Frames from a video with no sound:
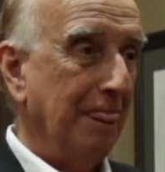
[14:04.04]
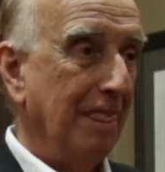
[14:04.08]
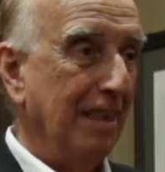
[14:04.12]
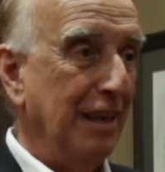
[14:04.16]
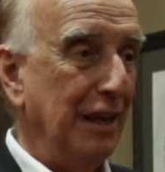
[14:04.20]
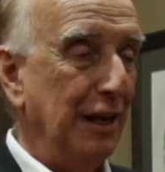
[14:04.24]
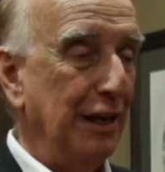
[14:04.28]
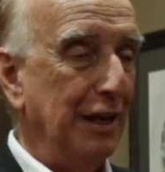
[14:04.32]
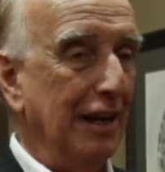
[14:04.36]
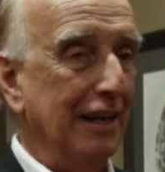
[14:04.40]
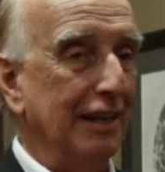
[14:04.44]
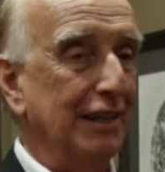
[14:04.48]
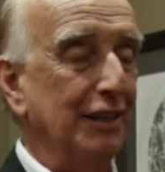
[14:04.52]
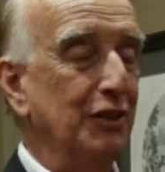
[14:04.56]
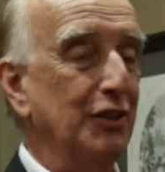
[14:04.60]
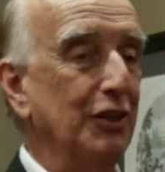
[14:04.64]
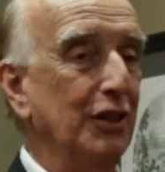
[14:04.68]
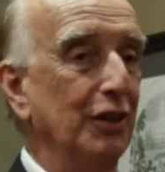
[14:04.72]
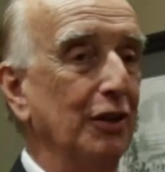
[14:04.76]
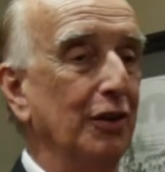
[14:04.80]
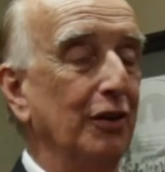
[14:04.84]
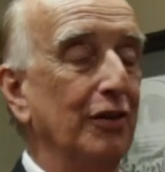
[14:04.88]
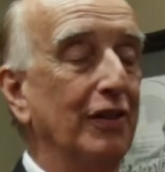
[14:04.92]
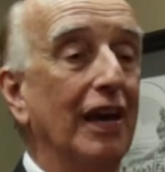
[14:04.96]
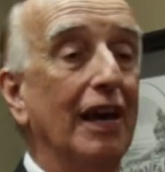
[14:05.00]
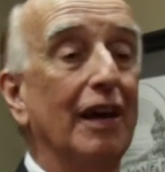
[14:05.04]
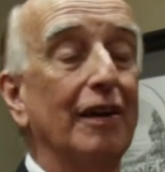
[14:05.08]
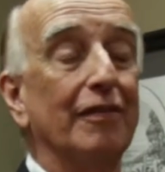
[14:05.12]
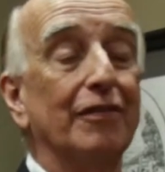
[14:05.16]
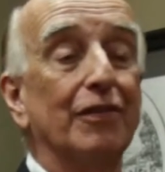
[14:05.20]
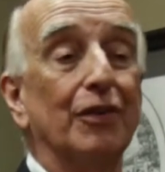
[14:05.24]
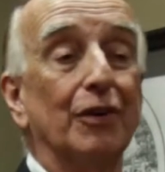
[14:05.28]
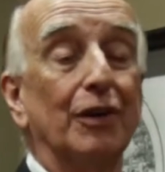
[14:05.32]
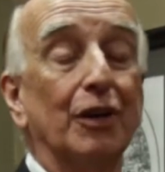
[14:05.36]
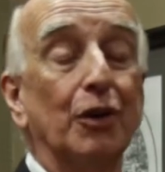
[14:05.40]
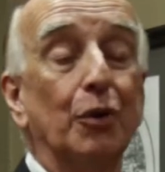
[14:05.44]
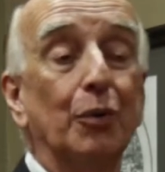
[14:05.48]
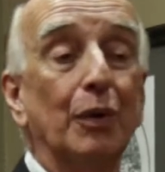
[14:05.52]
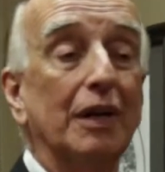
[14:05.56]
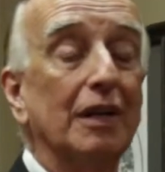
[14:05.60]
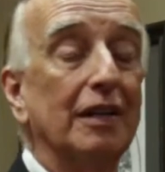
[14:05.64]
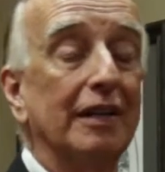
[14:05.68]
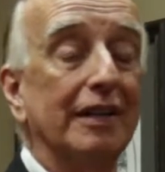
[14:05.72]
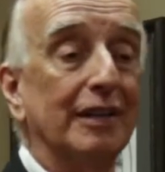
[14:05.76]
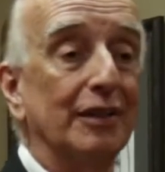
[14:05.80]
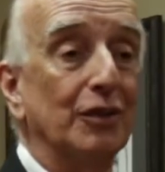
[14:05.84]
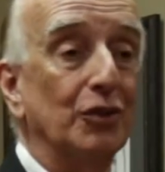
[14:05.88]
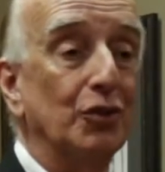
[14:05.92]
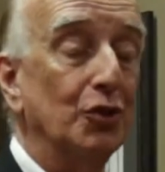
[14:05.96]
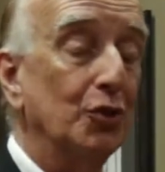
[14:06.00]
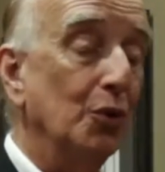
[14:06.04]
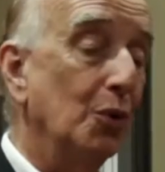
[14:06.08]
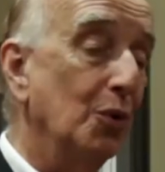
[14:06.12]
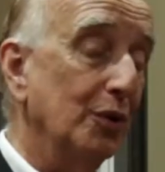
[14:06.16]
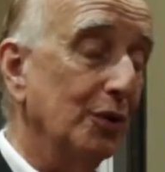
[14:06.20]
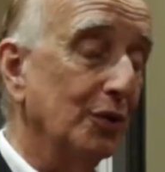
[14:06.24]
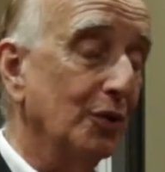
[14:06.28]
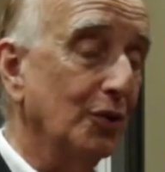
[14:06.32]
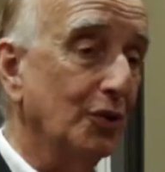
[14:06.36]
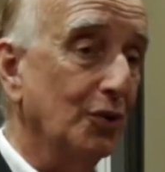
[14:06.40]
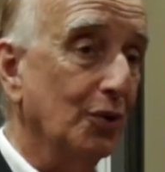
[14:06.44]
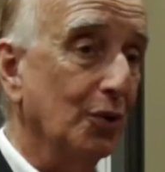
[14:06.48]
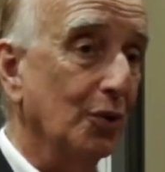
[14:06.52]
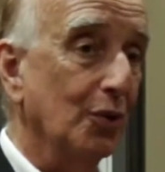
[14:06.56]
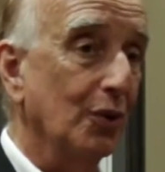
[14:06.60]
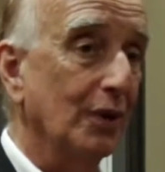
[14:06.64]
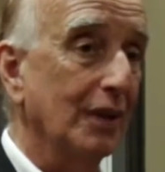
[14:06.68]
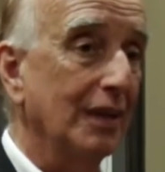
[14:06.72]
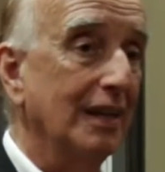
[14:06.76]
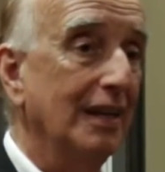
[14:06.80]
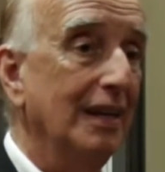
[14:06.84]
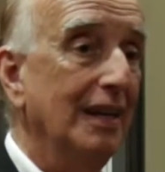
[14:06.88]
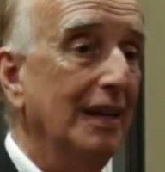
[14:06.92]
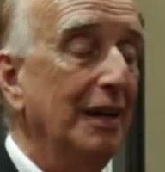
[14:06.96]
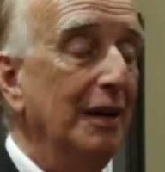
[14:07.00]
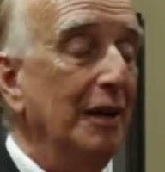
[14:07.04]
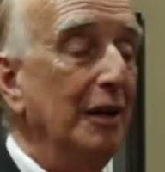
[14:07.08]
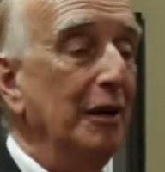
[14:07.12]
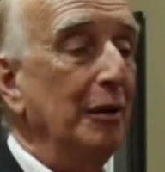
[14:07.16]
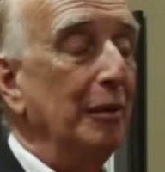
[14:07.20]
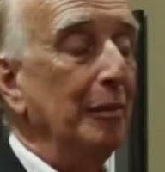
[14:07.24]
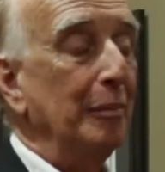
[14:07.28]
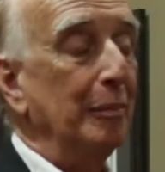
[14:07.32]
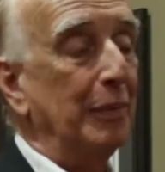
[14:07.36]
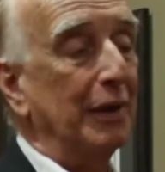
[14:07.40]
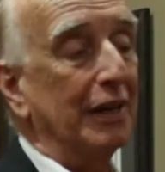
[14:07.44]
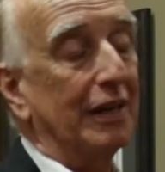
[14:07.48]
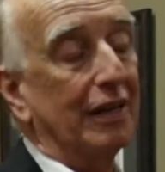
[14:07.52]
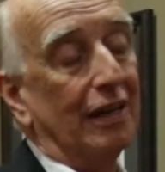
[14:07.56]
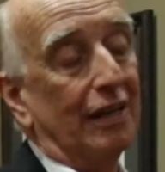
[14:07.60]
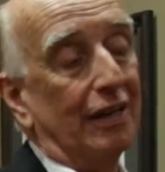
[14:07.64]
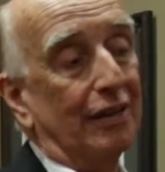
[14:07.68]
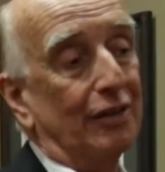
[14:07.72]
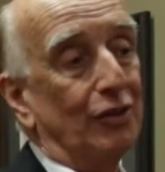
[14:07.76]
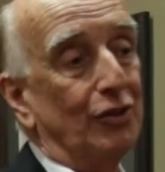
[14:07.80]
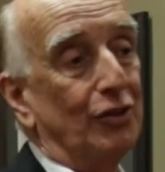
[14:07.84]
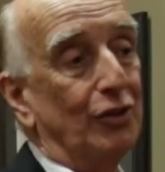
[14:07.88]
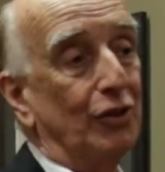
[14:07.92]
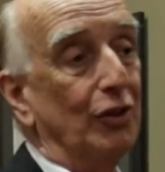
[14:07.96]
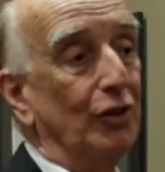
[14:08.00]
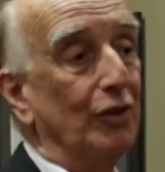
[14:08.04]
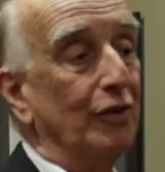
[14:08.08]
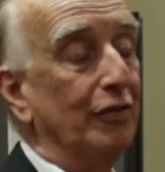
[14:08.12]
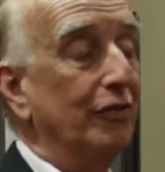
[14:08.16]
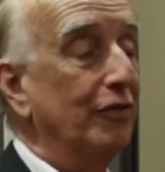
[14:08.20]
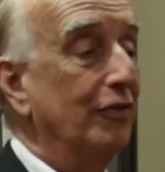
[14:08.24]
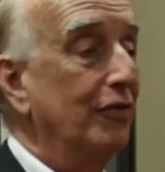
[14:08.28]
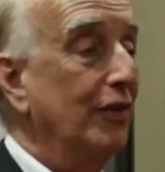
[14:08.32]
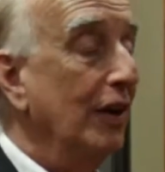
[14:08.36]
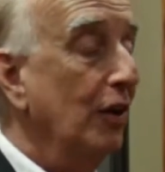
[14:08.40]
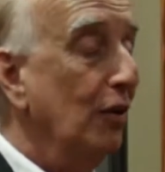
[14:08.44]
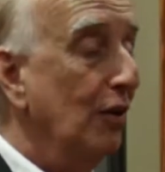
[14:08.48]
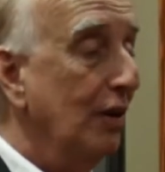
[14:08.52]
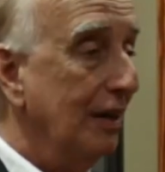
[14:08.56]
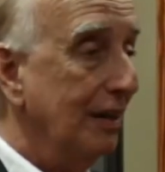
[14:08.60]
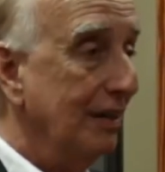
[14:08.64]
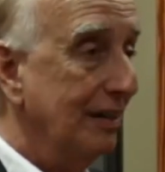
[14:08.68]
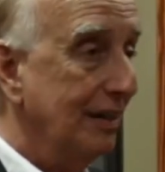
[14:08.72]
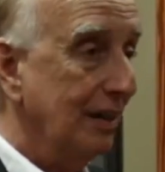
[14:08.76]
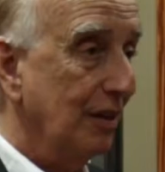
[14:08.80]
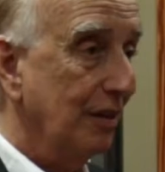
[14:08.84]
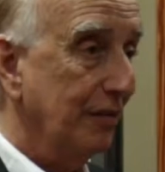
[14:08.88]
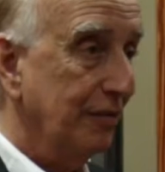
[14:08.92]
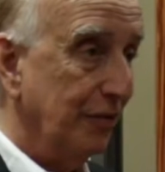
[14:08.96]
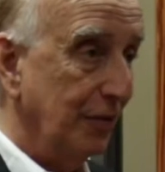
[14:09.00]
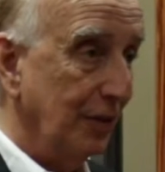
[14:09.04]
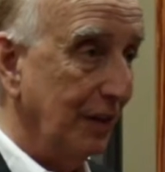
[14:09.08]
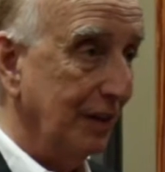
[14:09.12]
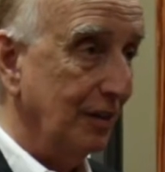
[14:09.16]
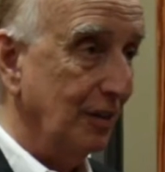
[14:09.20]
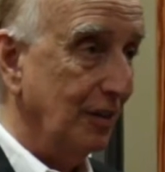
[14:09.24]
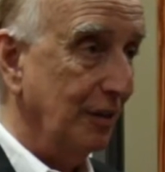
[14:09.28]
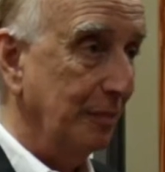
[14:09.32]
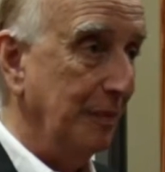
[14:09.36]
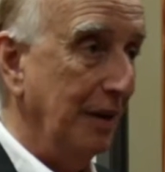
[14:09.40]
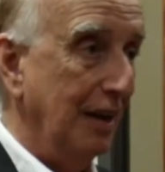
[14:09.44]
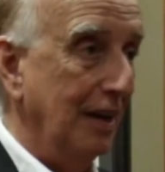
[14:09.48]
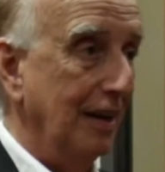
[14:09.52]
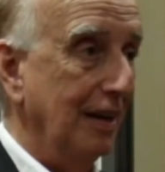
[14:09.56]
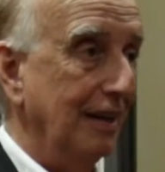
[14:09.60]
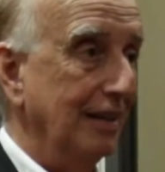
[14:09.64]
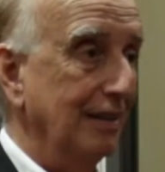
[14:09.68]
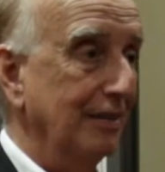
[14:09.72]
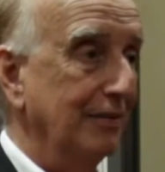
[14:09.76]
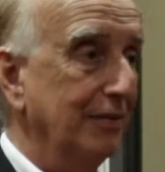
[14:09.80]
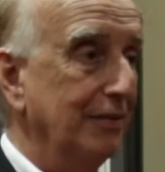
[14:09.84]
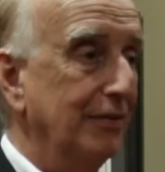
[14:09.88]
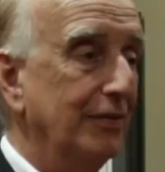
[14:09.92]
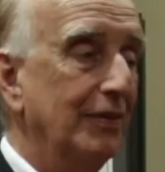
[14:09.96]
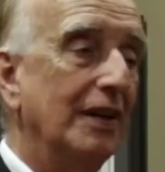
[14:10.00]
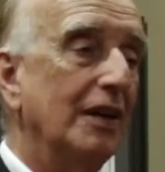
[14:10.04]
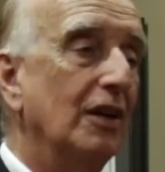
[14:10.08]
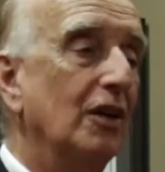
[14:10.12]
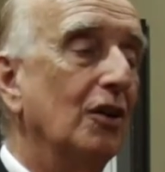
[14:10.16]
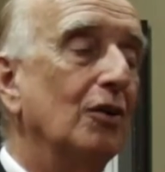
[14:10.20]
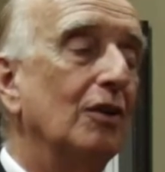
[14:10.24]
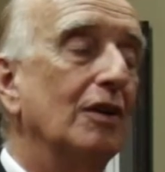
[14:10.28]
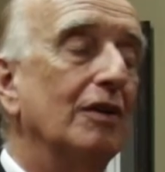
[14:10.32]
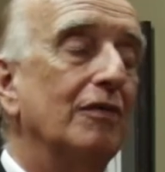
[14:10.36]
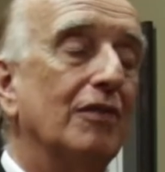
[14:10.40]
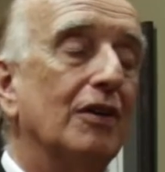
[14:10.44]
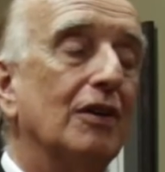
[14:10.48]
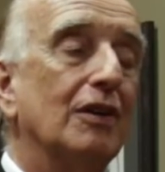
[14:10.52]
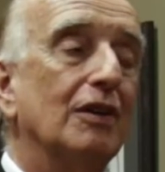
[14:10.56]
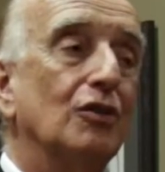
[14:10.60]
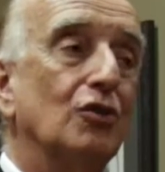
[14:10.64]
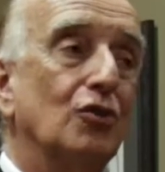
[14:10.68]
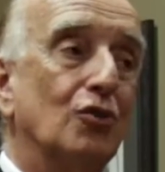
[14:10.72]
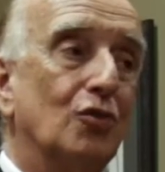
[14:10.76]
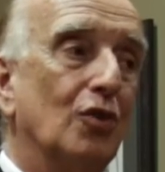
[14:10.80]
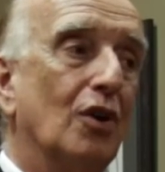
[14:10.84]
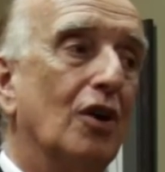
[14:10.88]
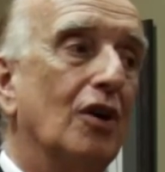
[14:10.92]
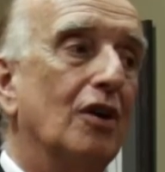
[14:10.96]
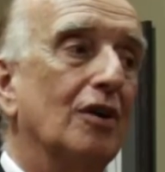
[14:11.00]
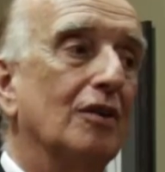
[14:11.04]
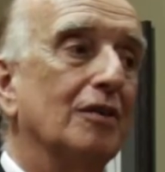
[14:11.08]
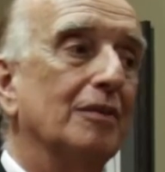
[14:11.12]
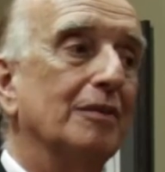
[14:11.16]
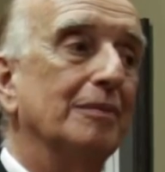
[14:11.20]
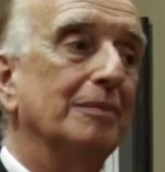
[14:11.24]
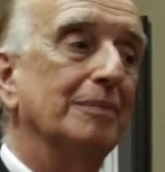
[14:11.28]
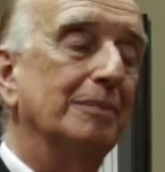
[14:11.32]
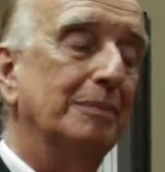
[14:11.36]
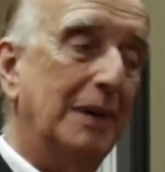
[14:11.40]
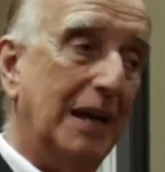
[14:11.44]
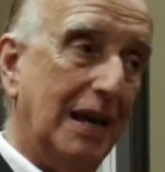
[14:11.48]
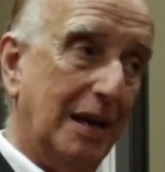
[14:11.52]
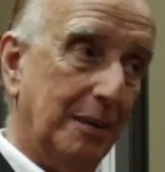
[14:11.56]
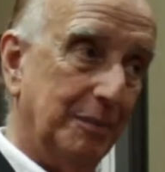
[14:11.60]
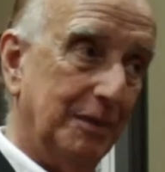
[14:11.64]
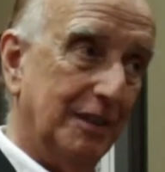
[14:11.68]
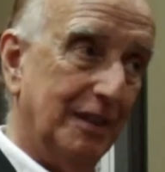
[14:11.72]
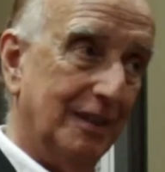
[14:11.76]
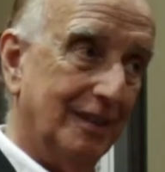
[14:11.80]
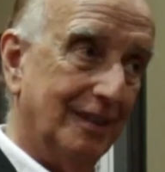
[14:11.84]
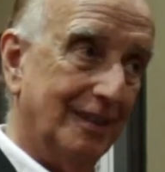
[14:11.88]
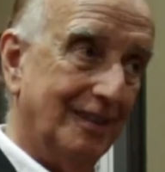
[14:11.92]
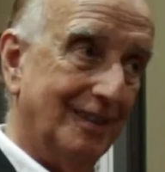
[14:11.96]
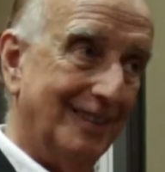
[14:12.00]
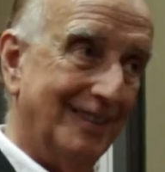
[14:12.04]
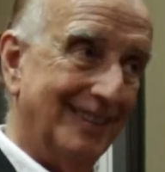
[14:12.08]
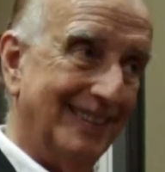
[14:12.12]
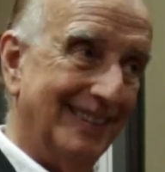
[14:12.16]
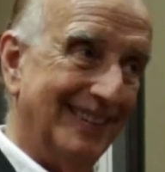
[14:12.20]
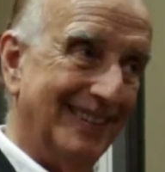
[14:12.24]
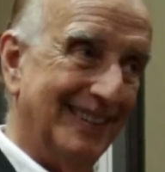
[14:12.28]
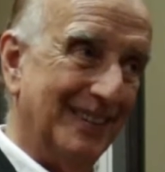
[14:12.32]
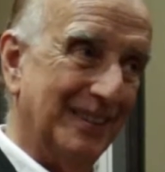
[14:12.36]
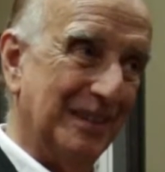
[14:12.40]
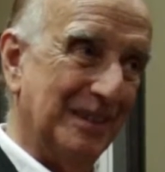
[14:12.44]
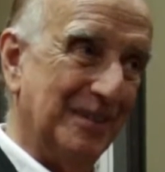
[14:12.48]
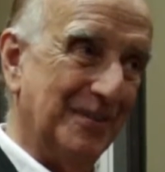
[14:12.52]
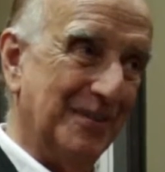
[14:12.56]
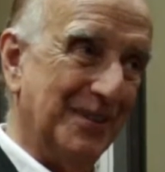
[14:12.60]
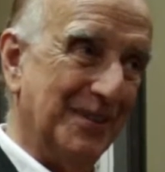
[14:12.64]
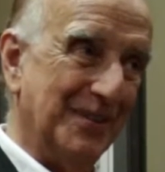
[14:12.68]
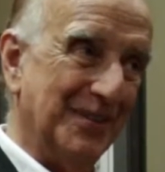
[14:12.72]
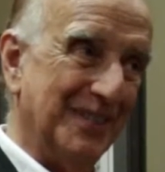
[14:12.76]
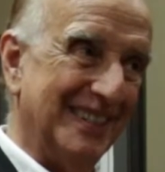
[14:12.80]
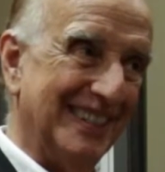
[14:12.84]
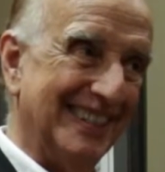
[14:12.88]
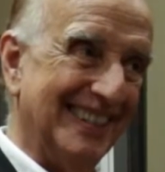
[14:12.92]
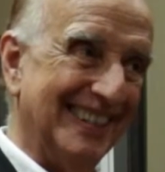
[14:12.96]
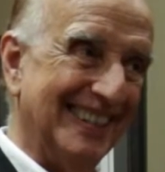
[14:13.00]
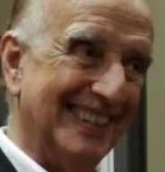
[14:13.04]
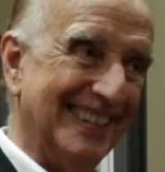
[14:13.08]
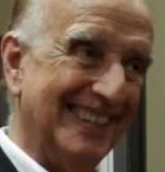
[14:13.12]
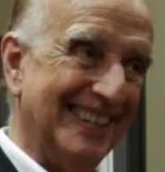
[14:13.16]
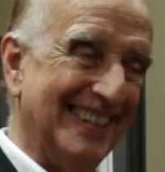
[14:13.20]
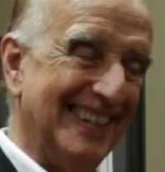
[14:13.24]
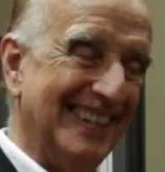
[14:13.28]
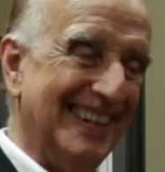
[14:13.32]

And I can tell you that very quickly in a shorter story, because two very dear friends of mine, very, very strong Baptists in the community,